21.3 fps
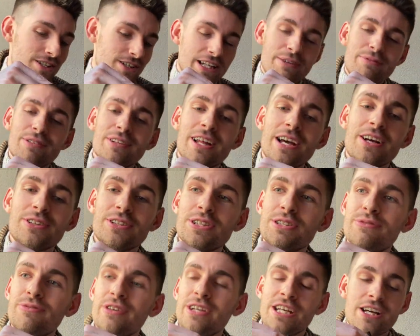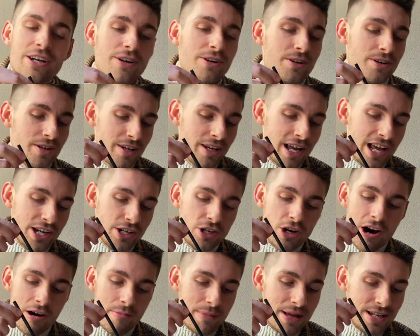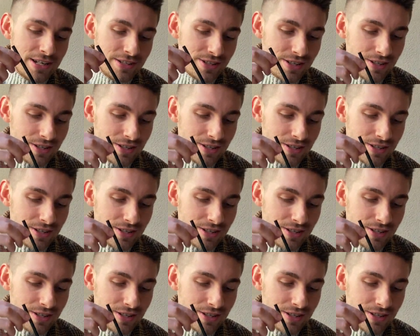leave a like on this video and comment